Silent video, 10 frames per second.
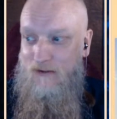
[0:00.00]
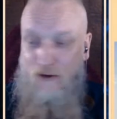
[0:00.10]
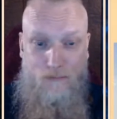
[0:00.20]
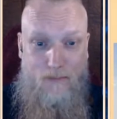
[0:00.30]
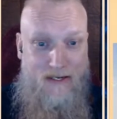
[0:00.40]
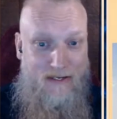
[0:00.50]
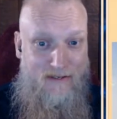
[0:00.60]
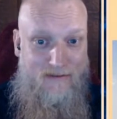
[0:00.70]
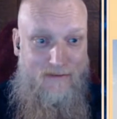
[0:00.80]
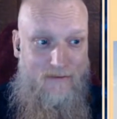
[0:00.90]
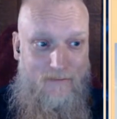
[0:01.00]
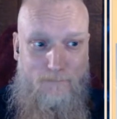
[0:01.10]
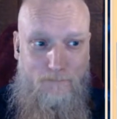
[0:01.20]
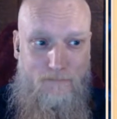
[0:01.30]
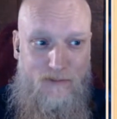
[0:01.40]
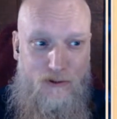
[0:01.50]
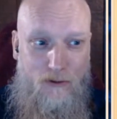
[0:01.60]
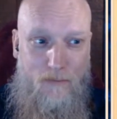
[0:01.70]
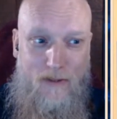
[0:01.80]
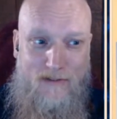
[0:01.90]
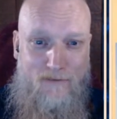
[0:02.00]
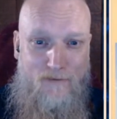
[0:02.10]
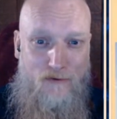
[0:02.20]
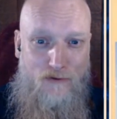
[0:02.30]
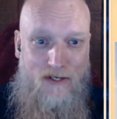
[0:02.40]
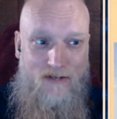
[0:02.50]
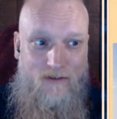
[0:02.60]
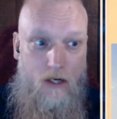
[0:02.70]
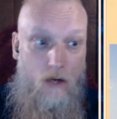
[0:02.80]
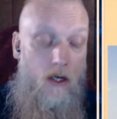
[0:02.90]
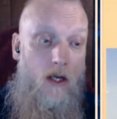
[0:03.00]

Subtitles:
those beads. So about 10,000 years ago.